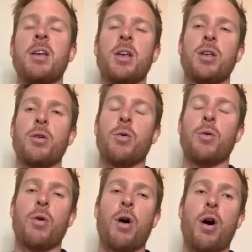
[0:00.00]

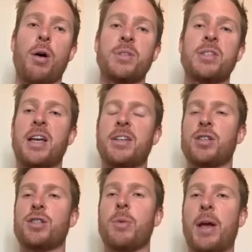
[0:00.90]
your arms tend to
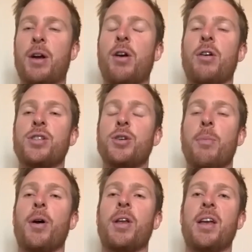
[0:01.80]
swing across your
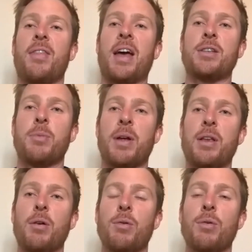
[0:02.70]
body, and that's when
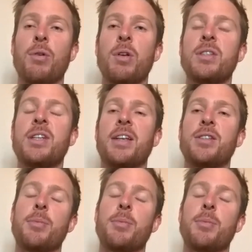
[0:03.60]
you'll tend to